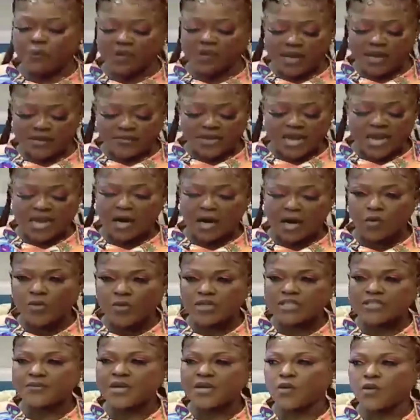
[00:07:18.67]
complain, Bianca,
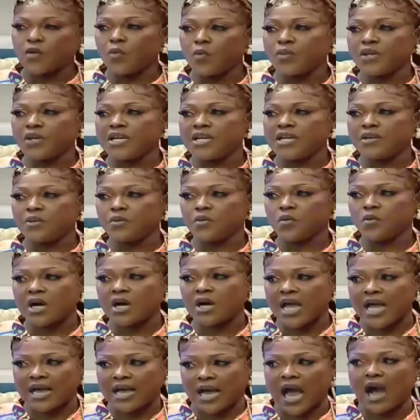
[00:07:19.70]
obey me a complaining,
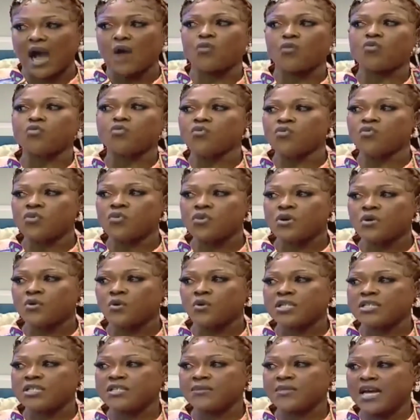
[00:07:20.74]
a cow womb,
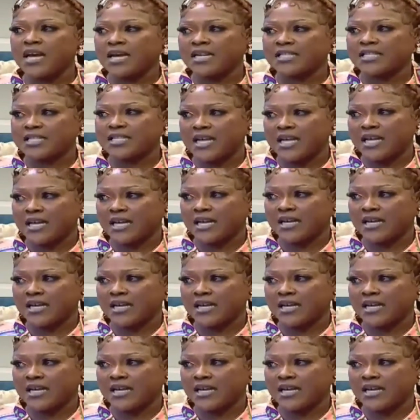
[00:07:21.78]
went to Bianca, sir.